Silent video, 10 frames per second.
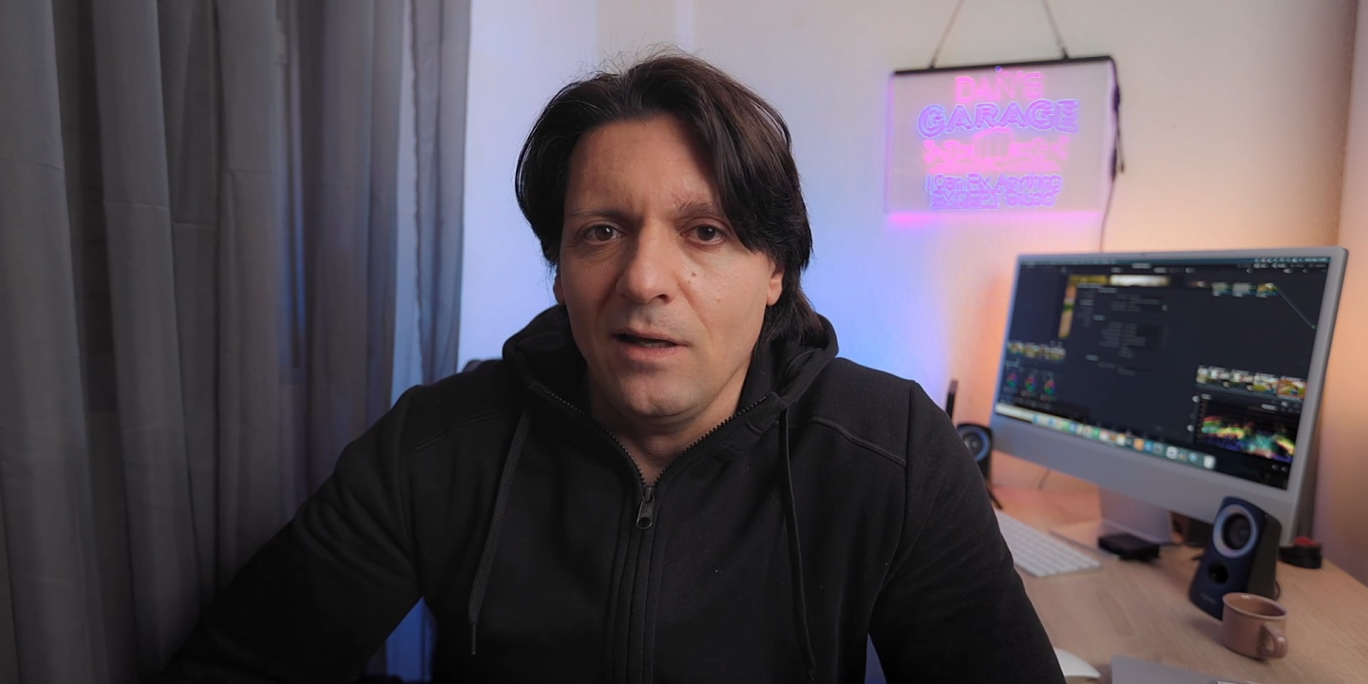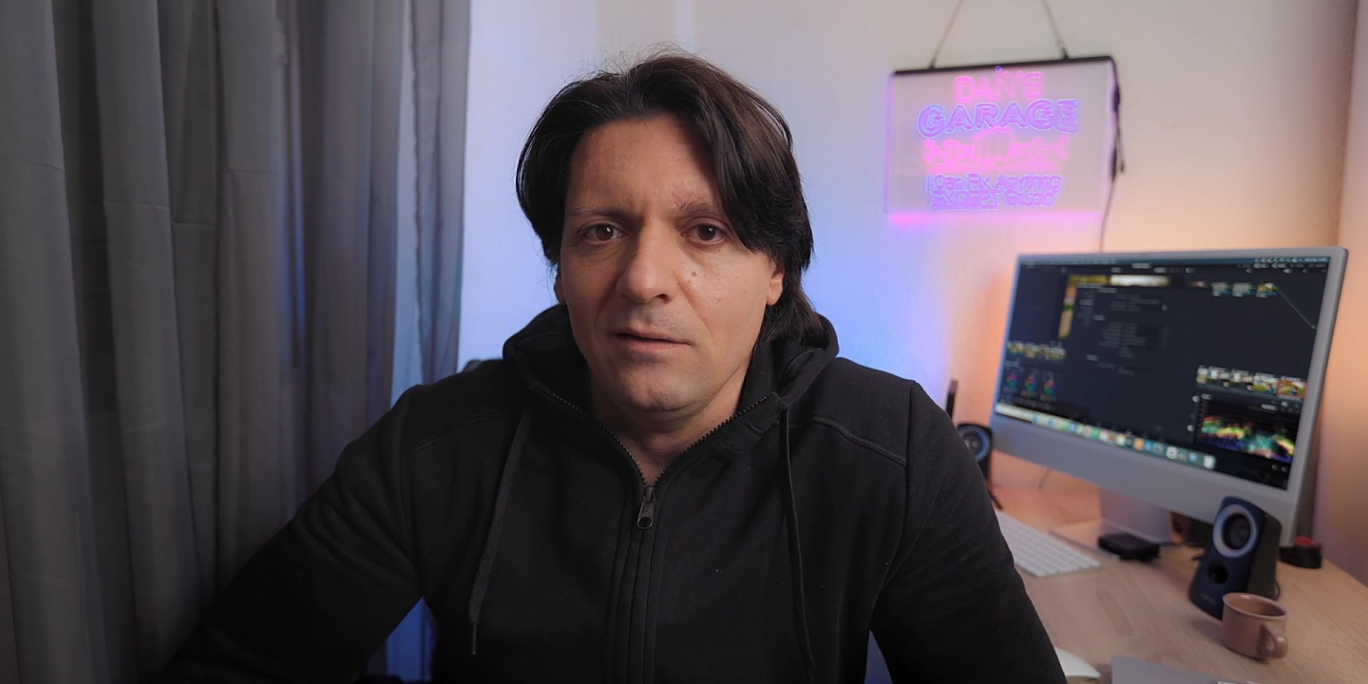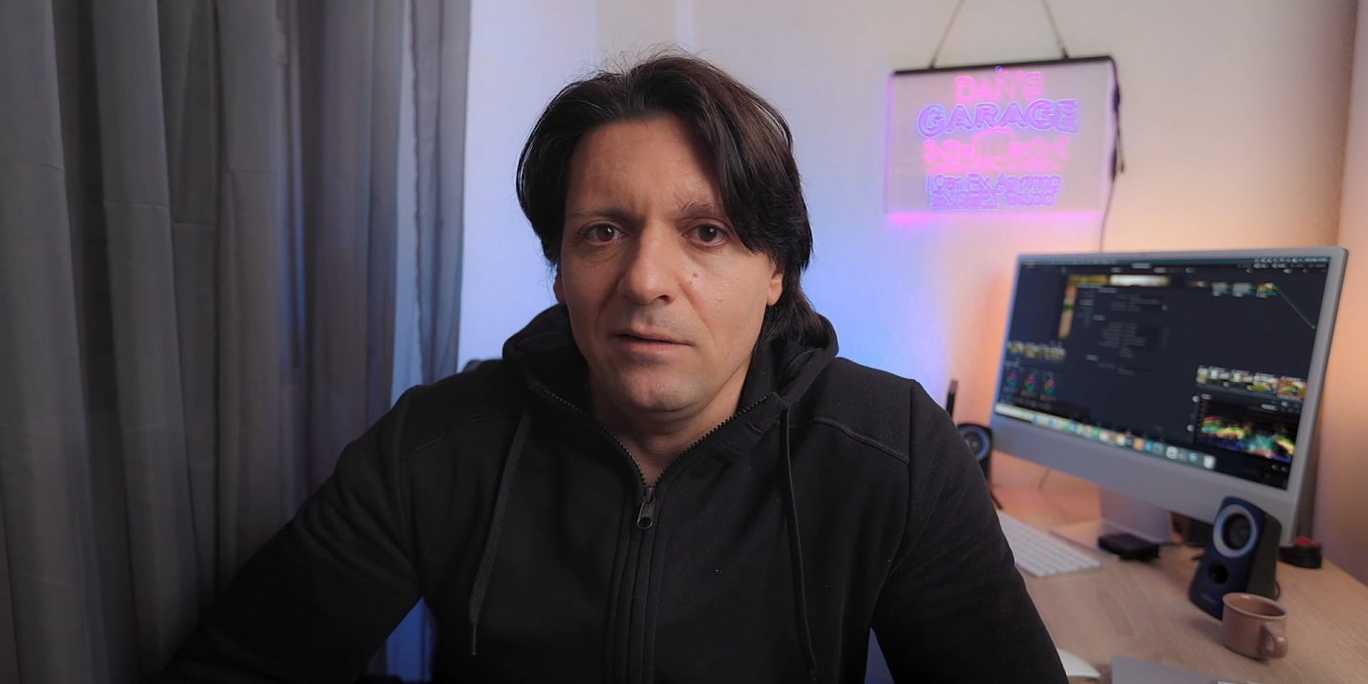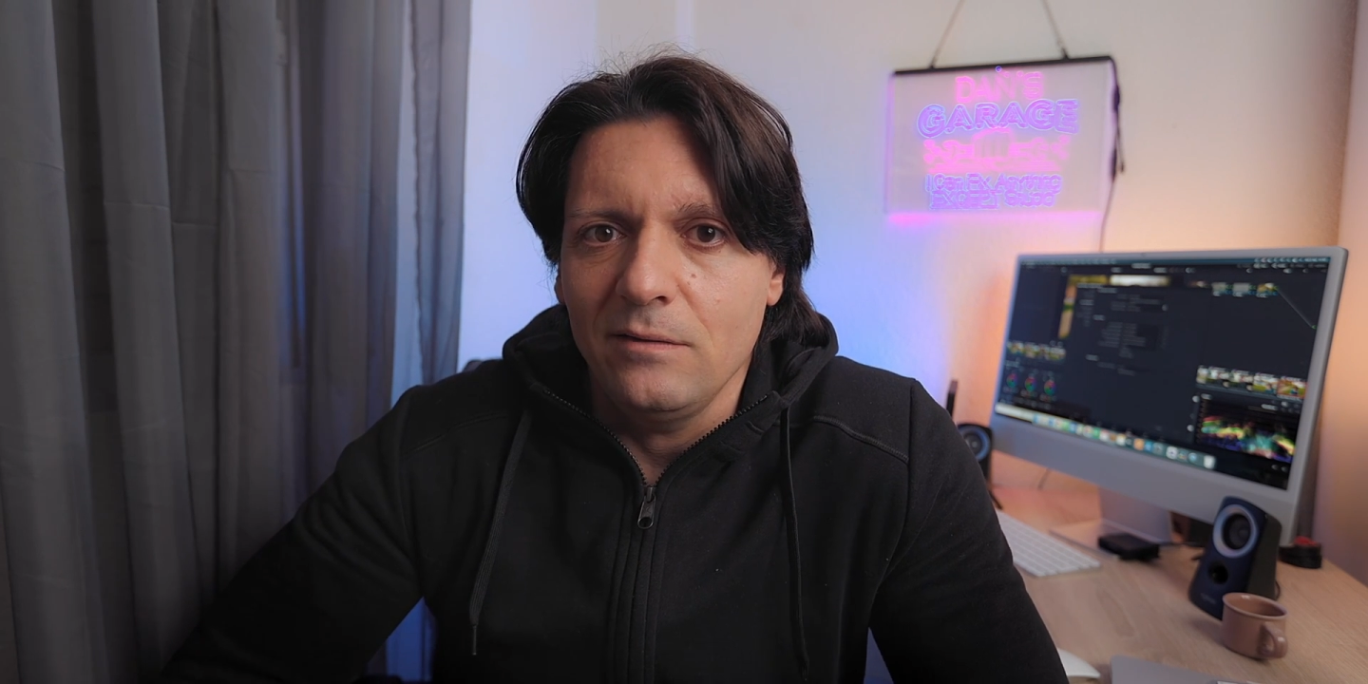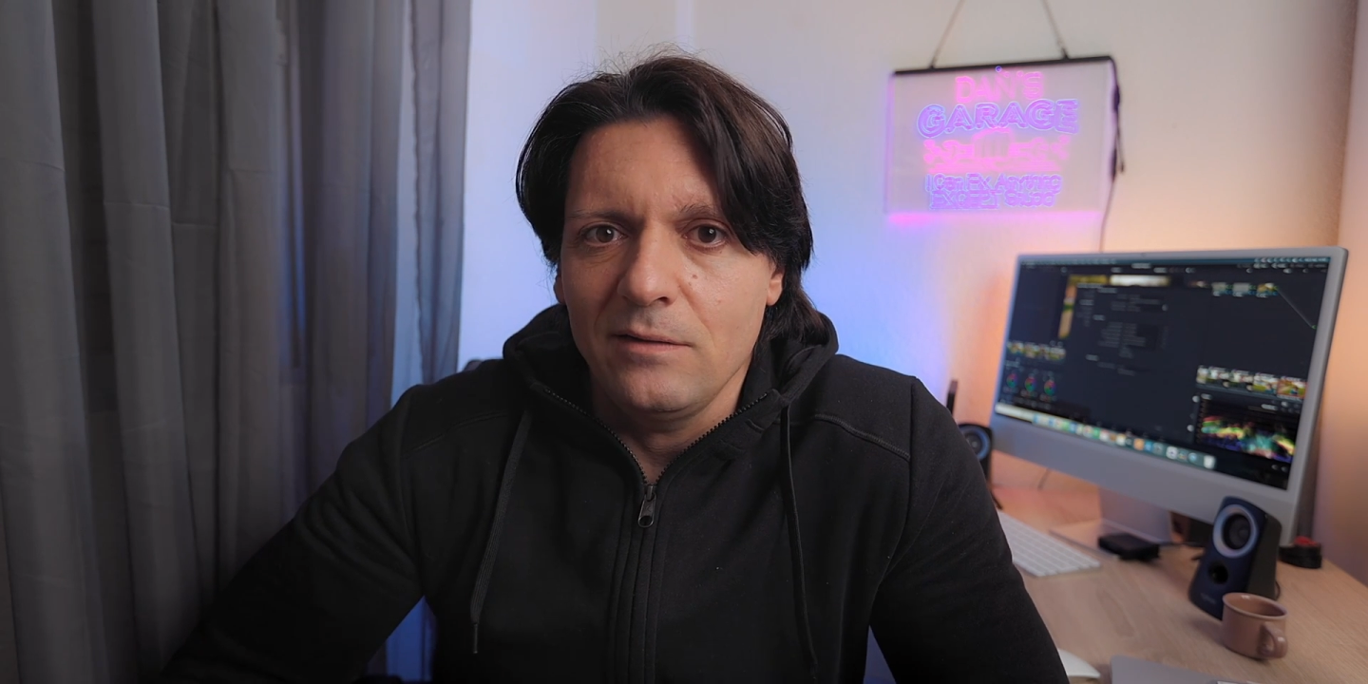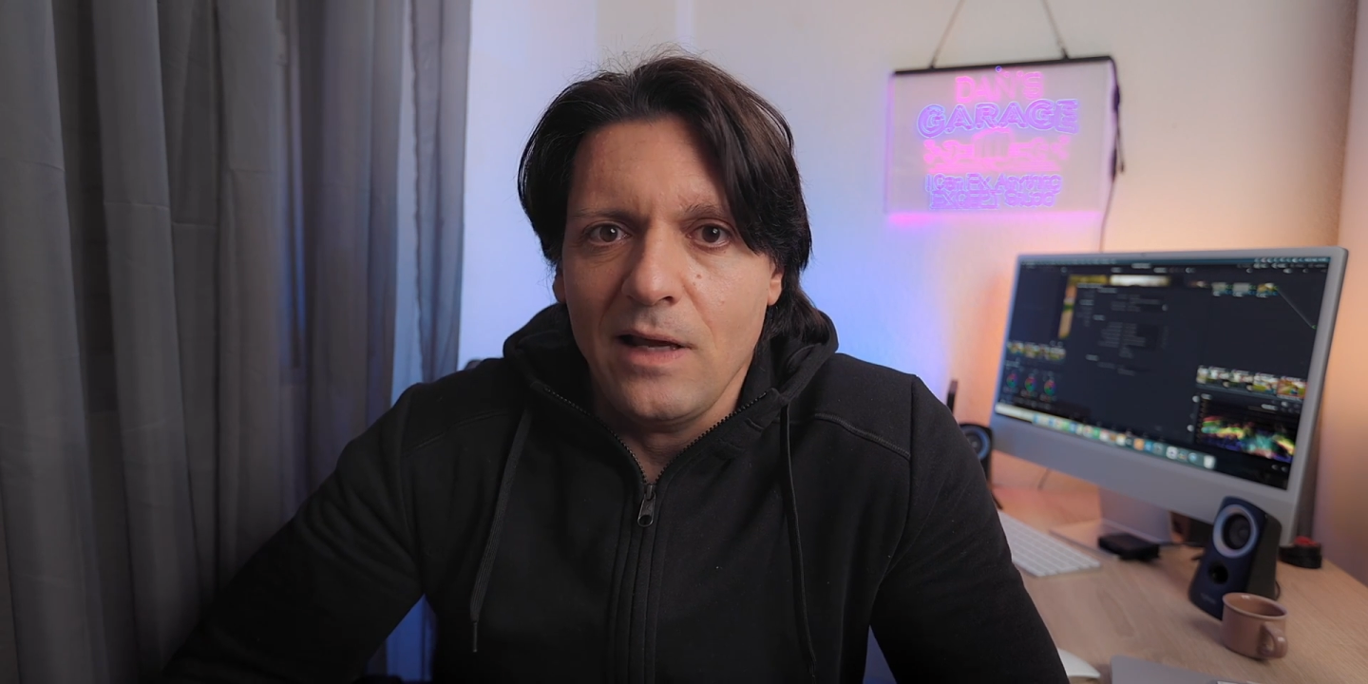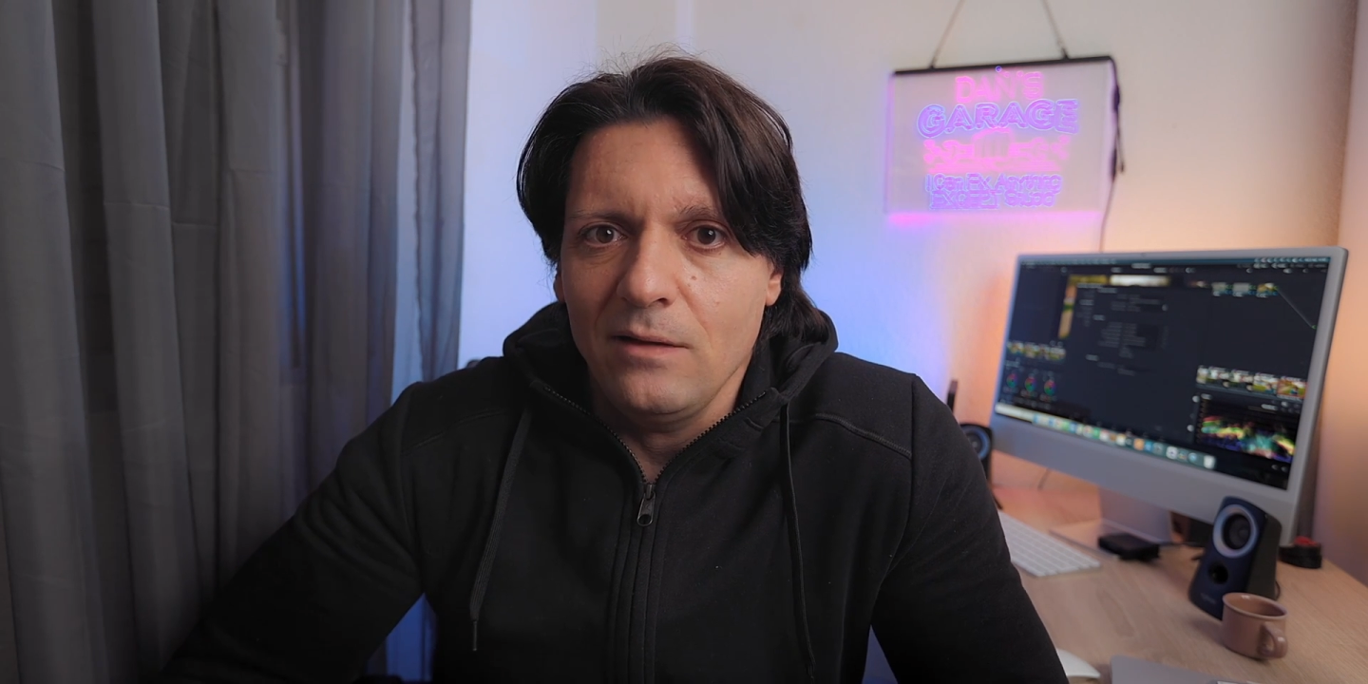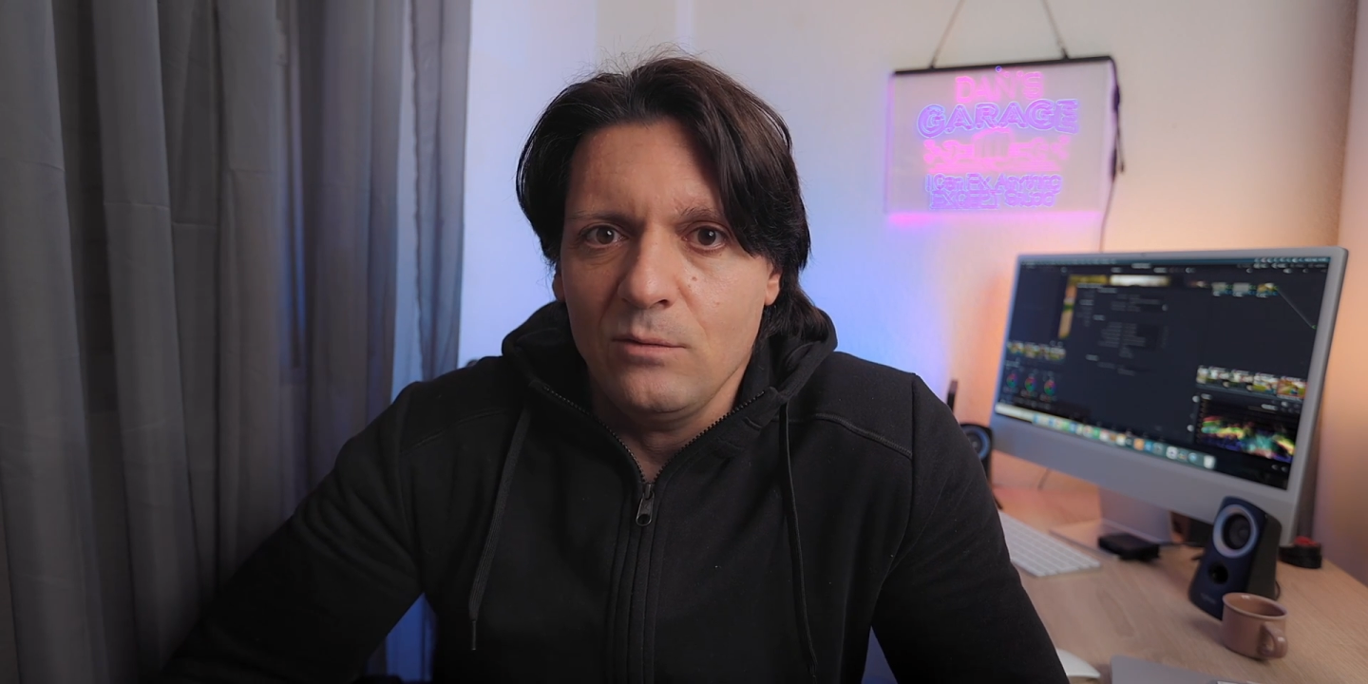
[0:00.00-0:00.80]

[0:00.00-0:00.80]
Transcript: I only know that